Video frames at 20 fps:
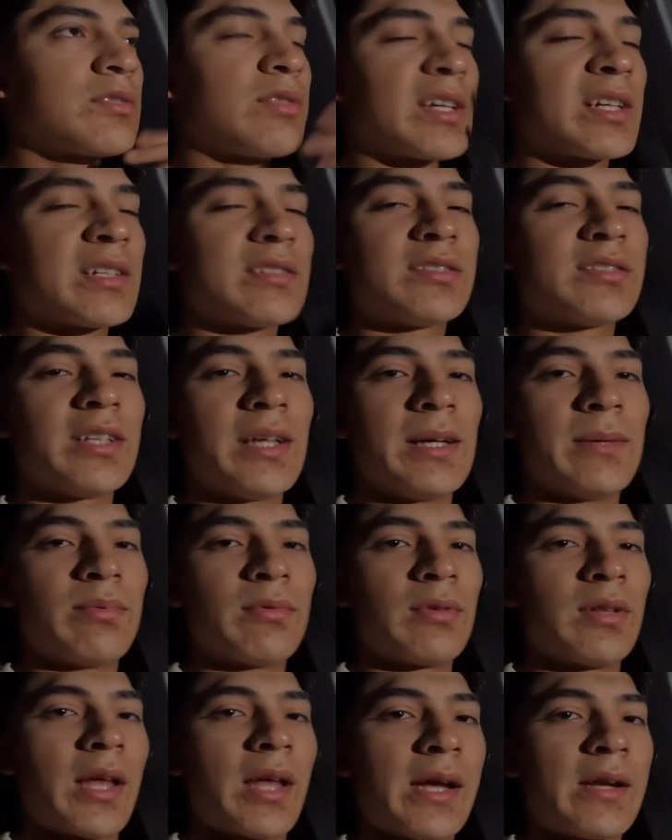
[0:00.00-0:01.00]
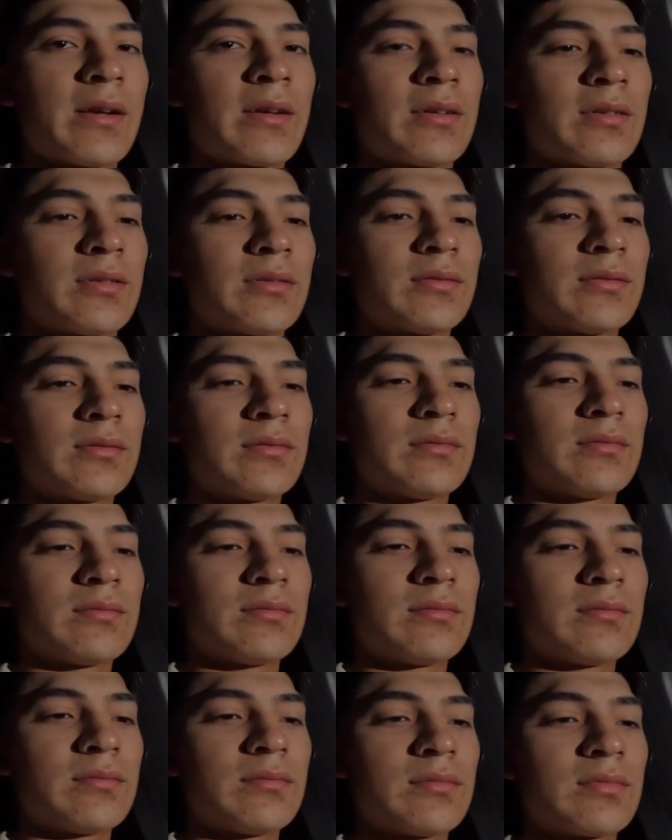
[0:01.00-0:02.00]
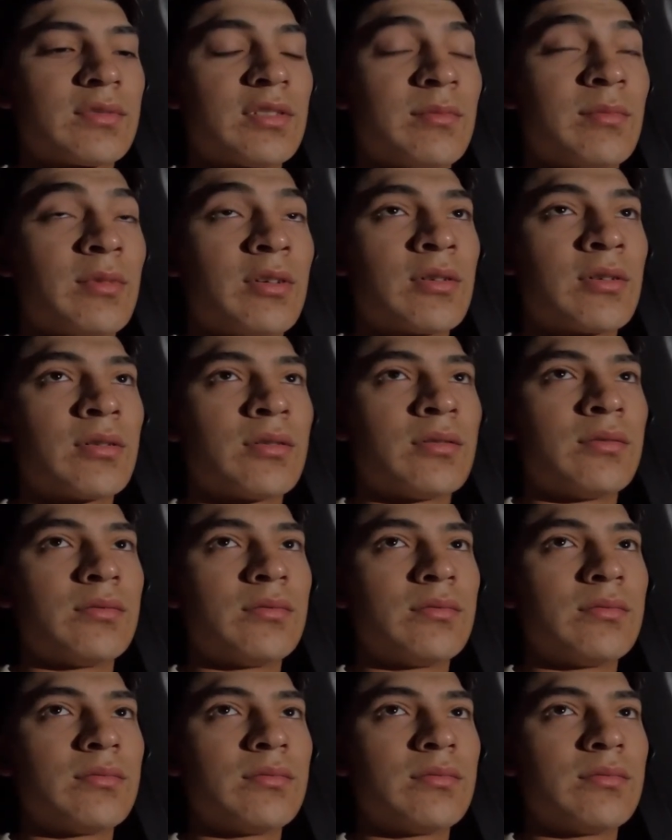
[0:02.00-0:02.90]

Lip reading: I could stay up later tomorrow,